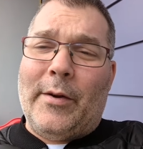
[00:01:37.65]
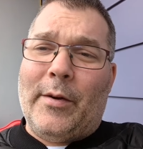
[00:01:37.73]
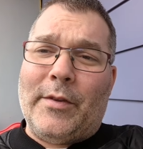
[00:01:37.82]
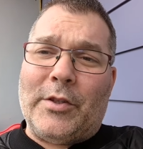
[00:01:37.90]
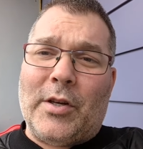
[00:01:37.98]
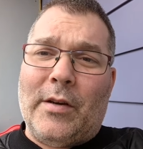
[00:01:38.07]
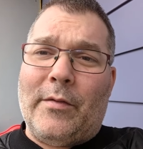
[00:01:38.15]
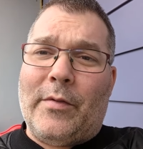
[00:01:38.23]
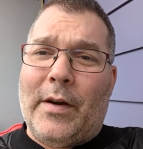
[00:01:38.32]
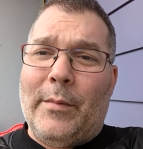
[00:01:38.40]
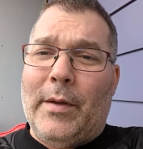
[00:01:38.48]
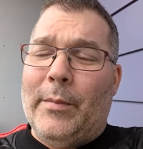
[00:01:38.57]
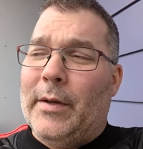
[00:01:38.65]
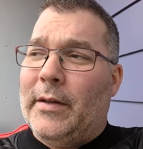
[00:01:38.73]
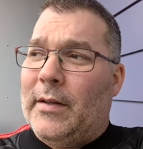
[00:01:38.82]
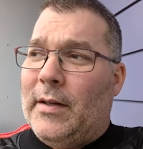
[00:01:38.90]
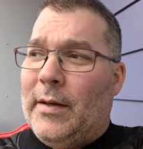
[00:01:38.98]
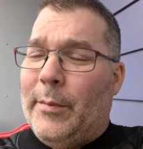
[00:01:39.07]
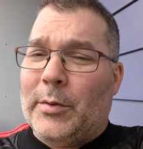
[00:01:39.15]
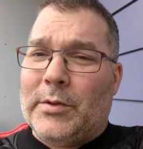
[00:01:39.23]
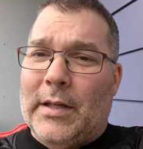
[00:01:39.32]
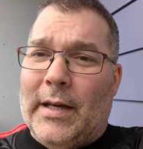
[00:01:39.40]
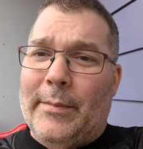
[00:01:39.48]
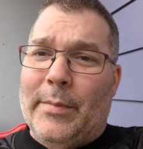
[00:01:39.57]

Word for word: I don't have the chart in front of me, but I'm outside.